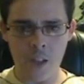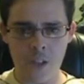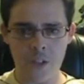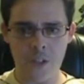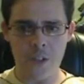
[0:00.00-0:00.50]

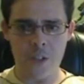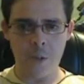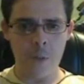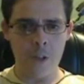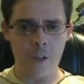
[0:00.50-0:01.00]
As you can see,
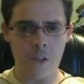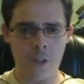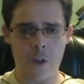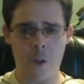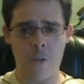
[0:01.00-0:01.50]
neither of
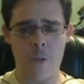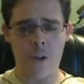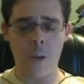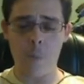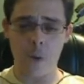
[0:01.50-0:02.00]
us are going for
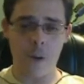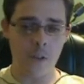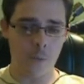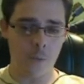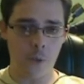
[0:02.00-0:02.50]
any
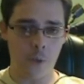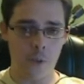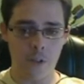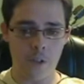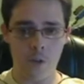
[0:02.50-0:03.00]
upgrades. Both
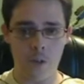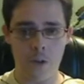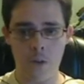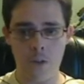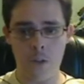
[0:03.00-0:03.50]
at
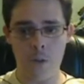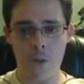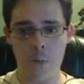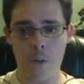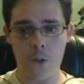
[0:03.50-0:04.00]
0-0 still.
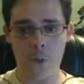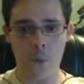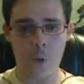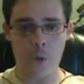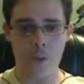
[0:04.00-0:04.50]
This
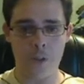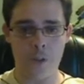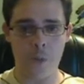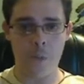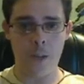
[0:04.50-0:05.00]
Mothership Core is
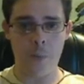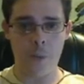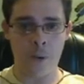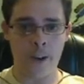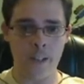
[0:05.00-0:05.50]
going to be able
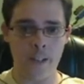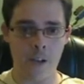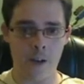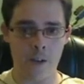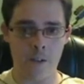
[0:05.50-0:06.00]
to rain
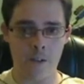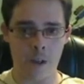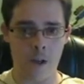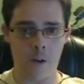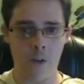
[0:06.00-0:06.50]
terror for
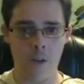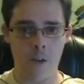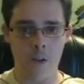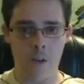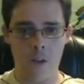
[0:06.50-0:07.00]
now
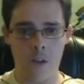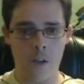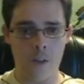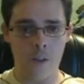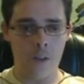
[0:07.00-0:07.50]

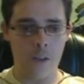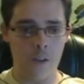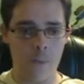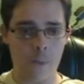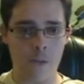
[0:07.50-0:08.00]
on
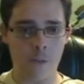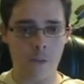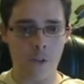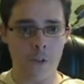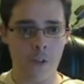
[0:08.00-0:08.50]
the
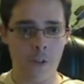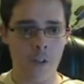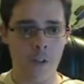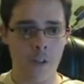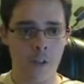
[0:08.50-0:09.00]
battlefield here.
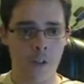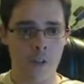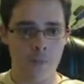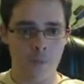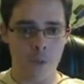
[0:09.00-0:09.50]

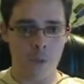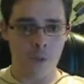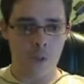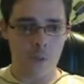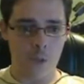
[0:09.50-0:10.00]

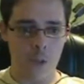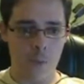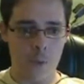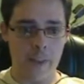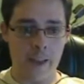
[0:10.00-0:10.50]
So just keep
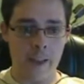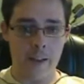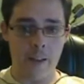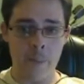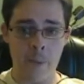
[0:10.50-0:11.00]
doing
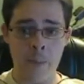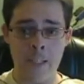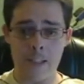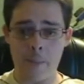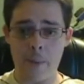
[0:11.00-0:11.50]
that. In my
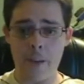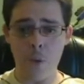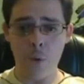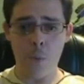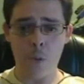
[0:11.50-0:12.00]
meantime, I
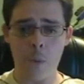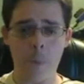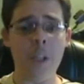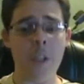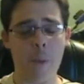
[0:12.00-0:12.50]
do put up
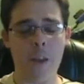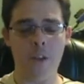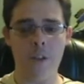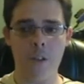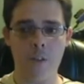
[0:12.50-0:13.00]
an
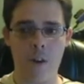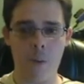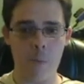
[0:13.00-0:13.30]
expansion. It's very